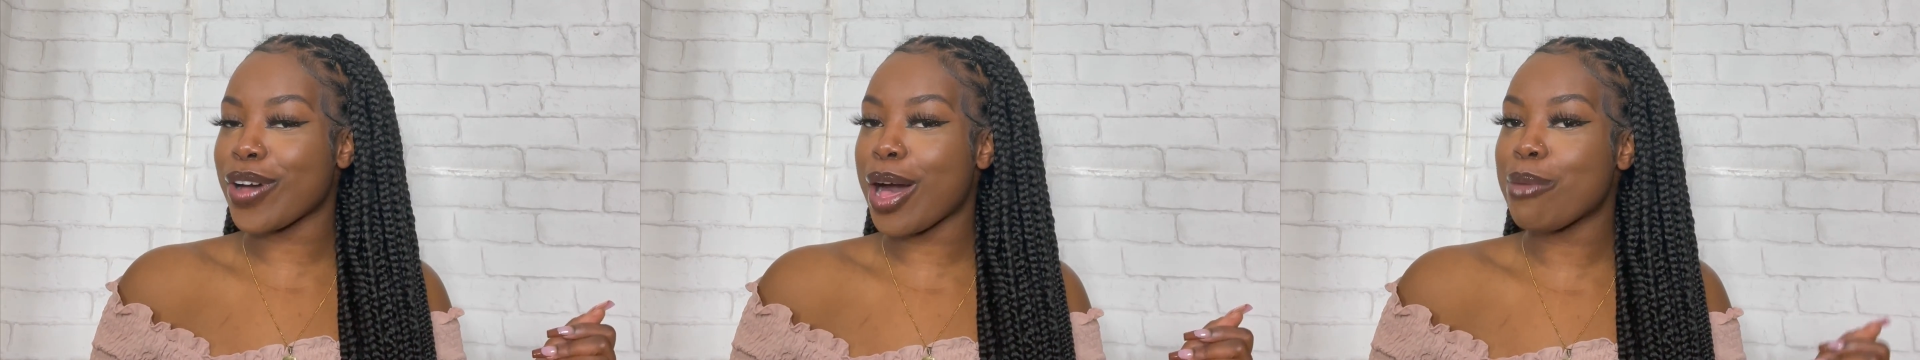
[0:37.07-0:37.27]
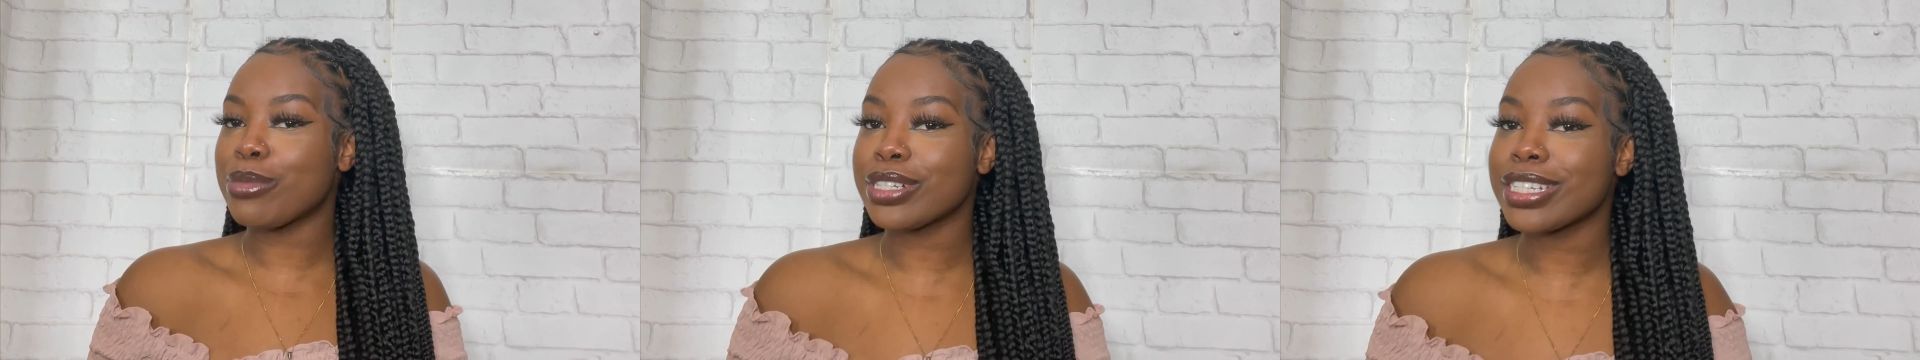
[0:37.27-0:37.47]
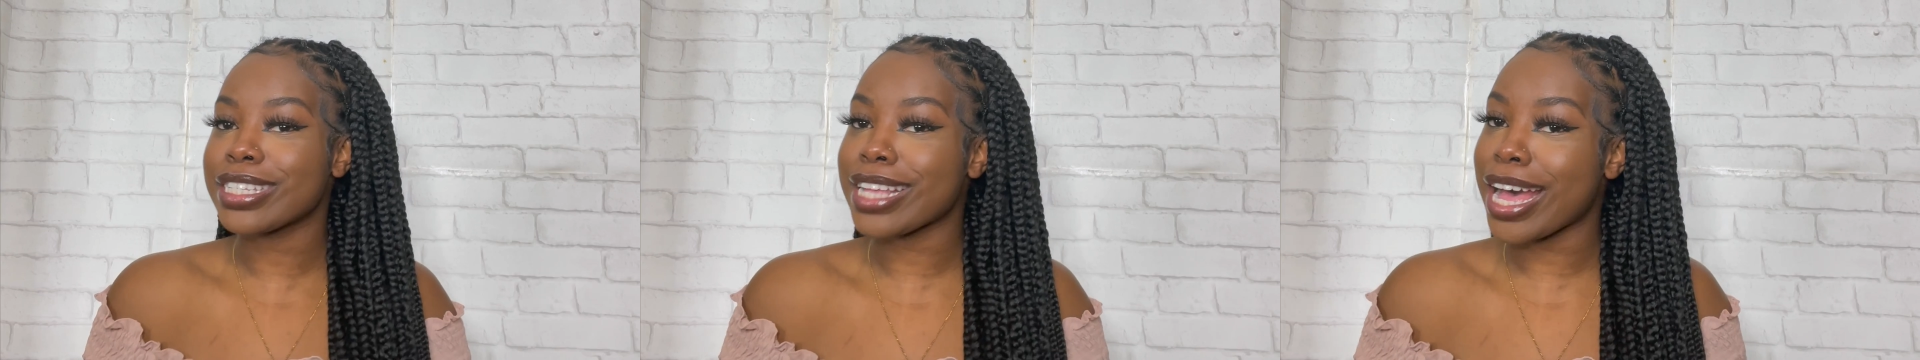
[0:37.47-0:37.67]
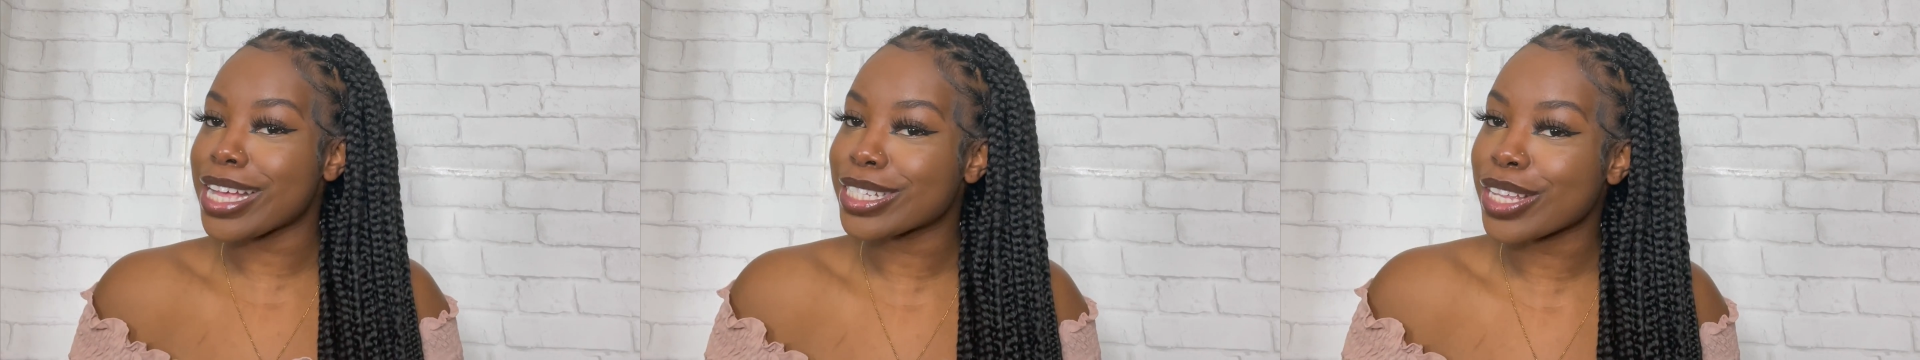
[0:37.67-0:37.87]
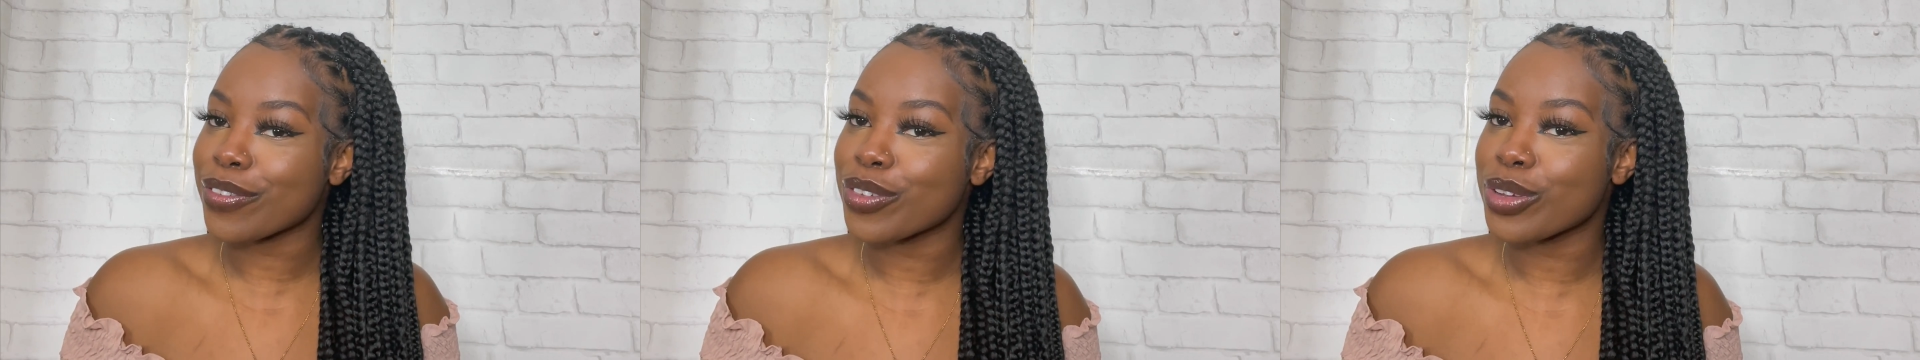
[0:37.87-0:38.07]
I'm gonna just
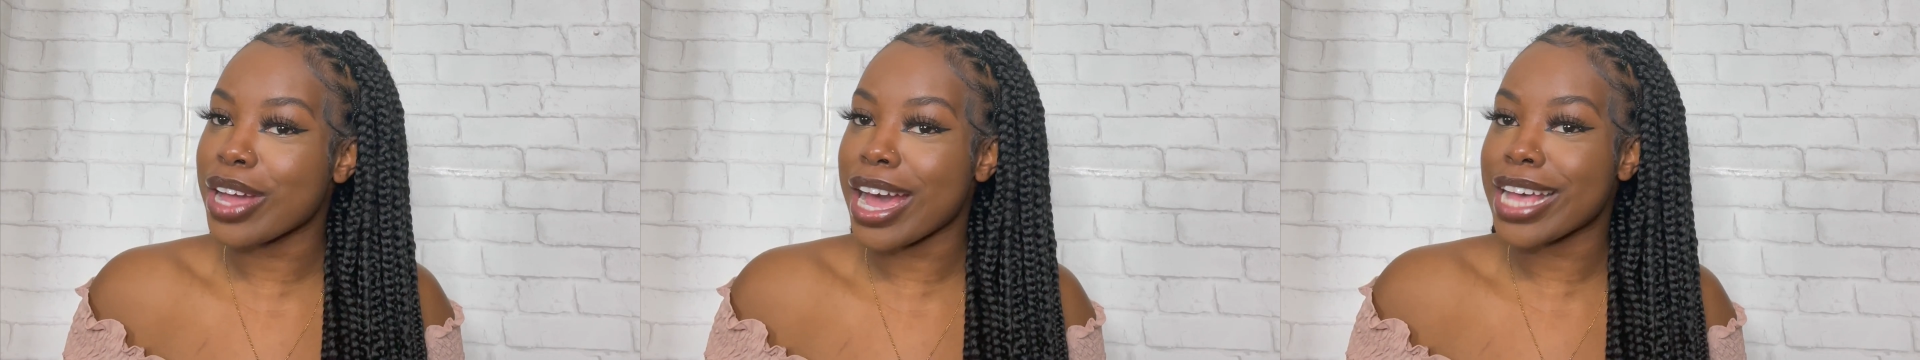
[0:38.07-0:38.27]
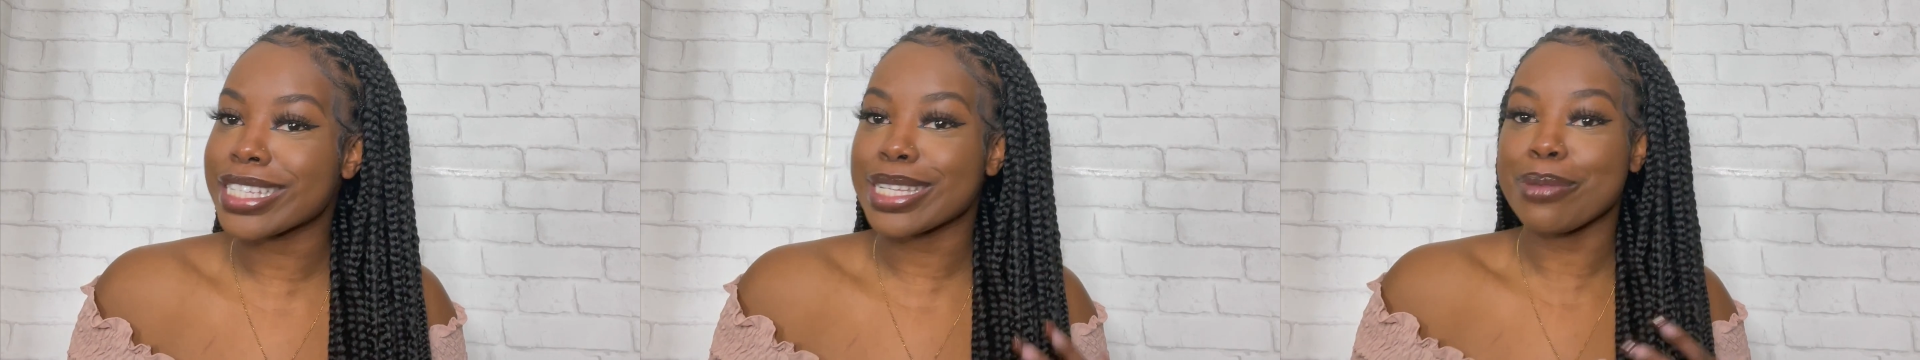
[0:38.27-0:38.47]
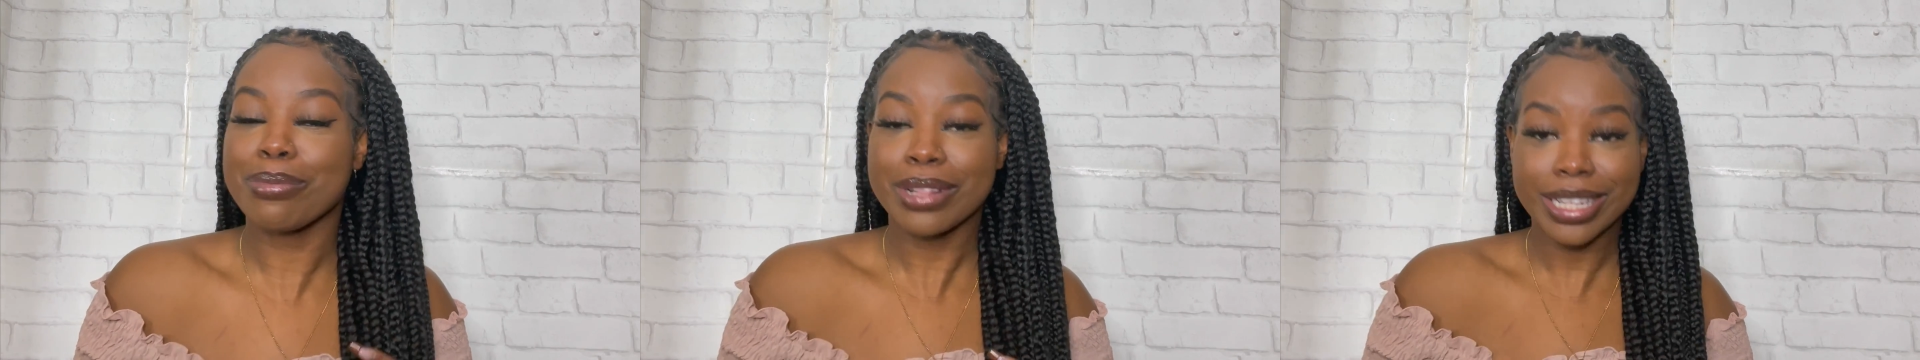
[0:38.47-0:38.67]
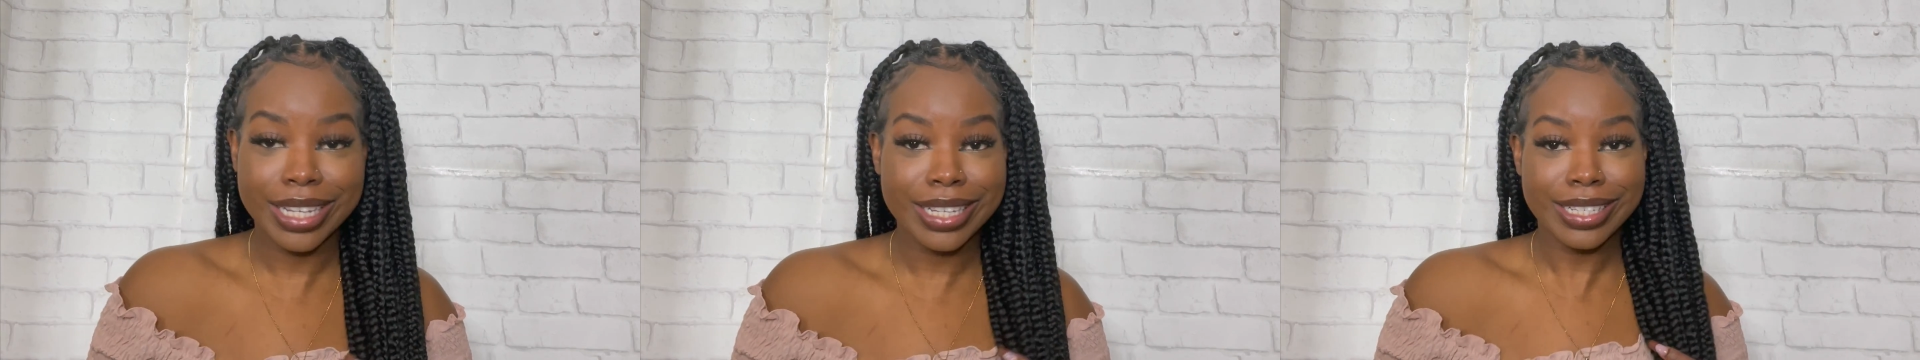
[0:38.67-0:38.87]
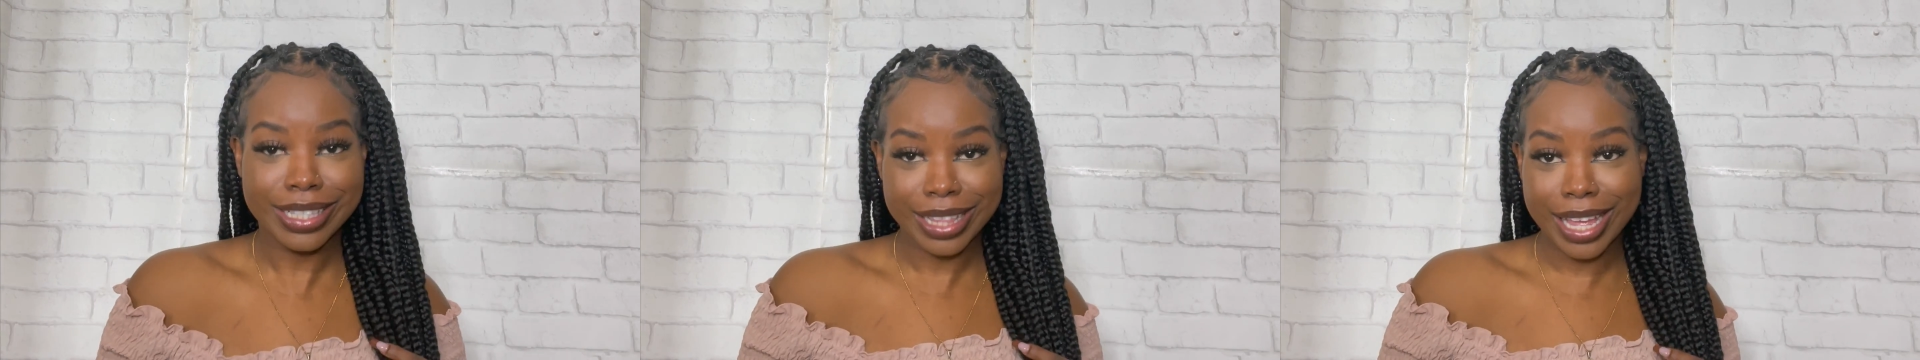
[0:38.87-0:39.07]
ask if you guys can
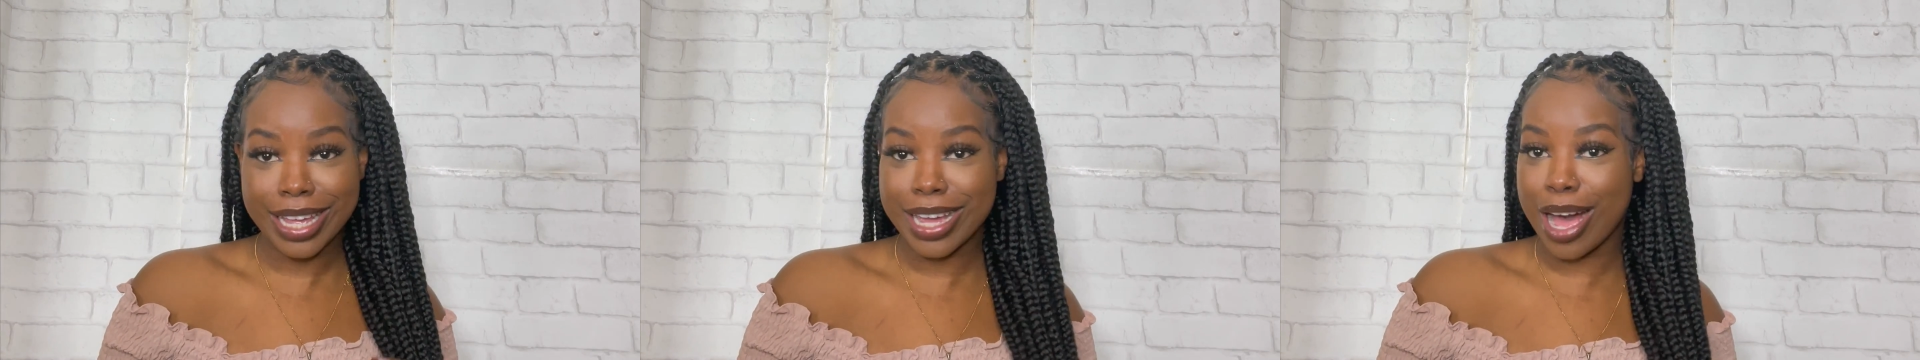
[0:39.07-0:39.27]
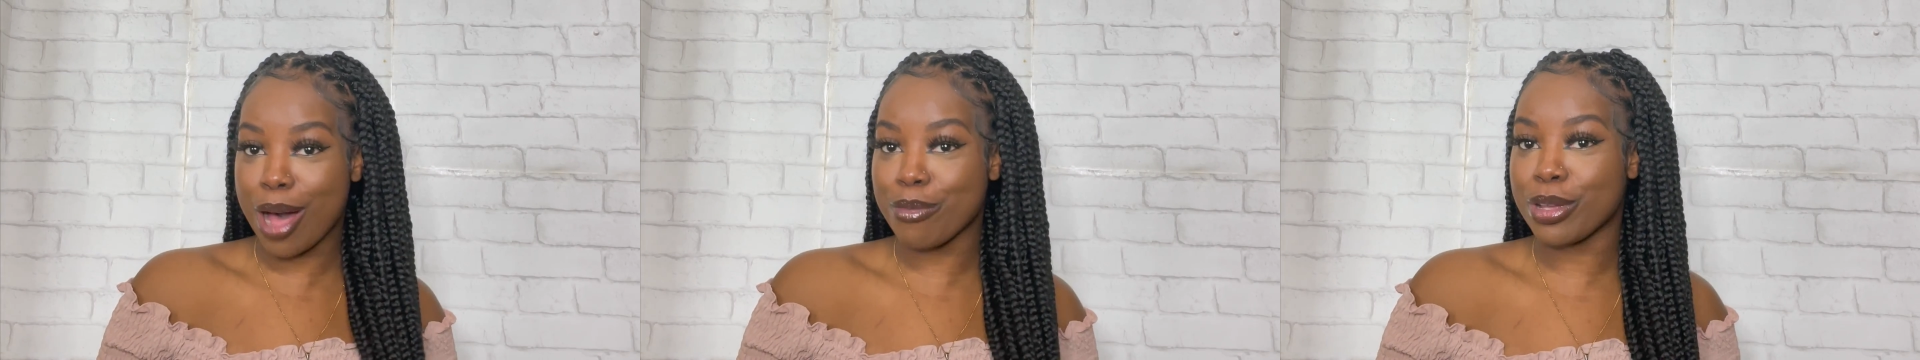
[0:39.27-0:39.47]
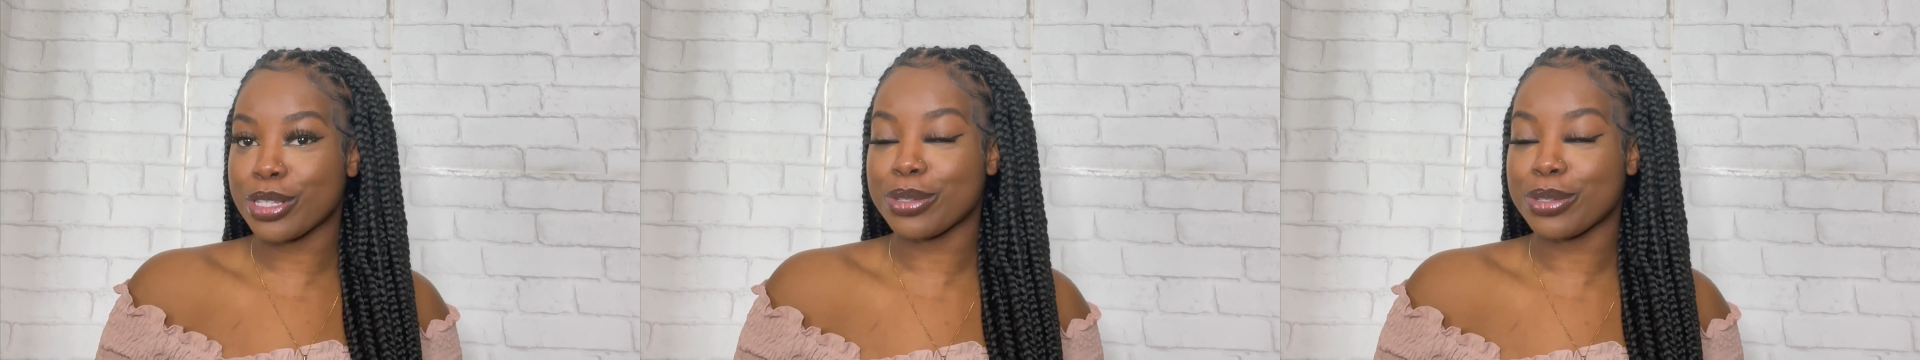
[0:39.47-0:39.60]
please like, comment,